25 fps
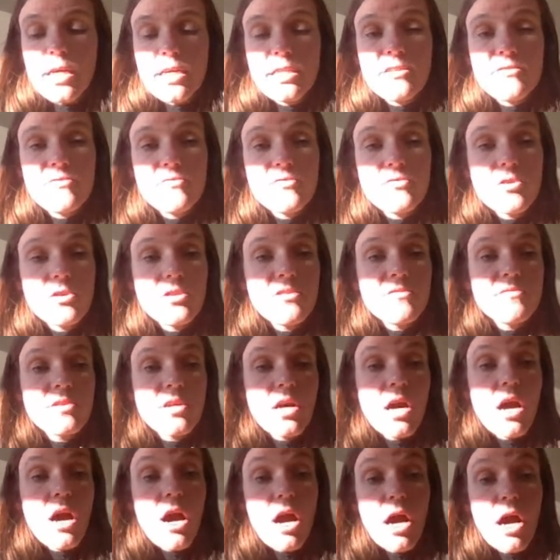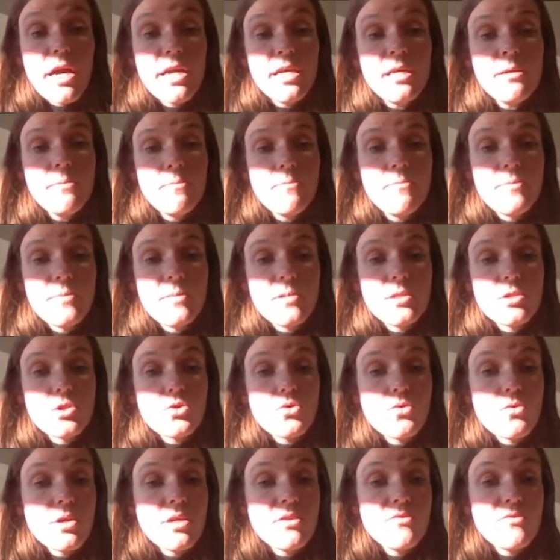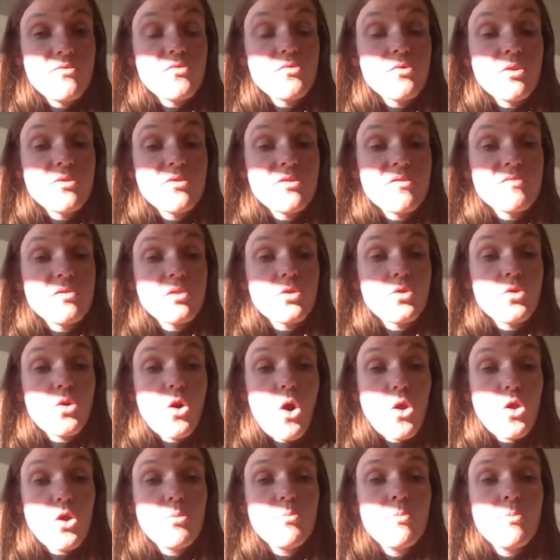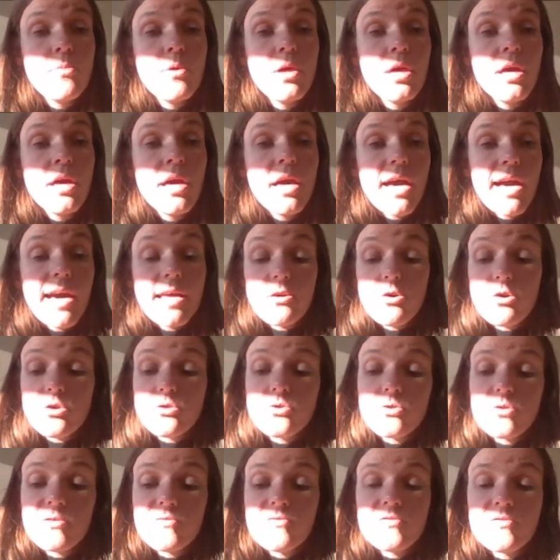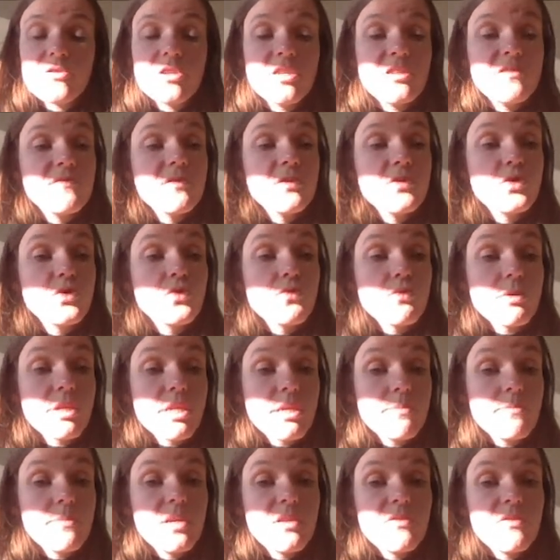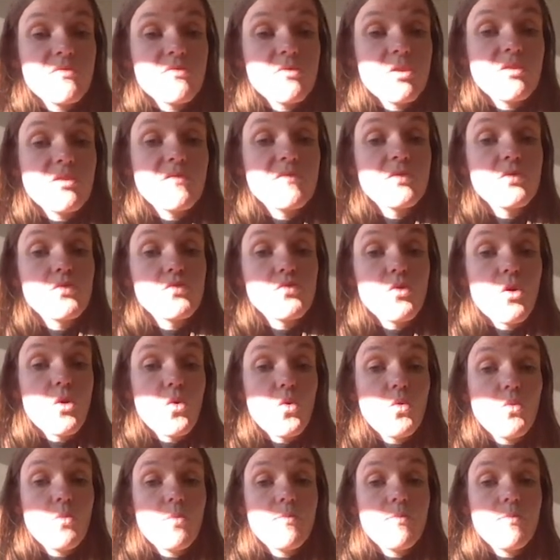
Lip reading: in front of the I, so in front of the column, and also in front of the tree, in front of the row.